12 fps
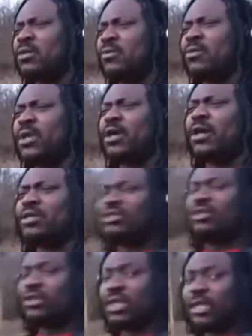we
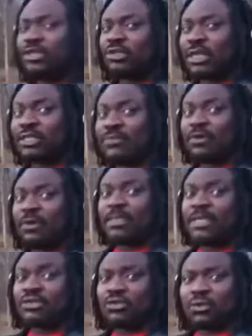also now transform
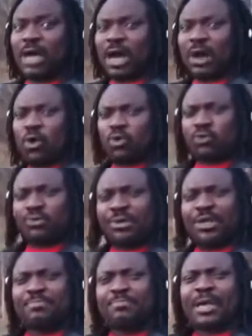into our own
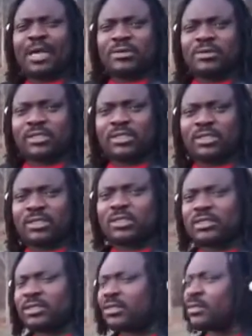
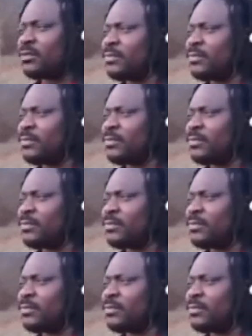rebirths.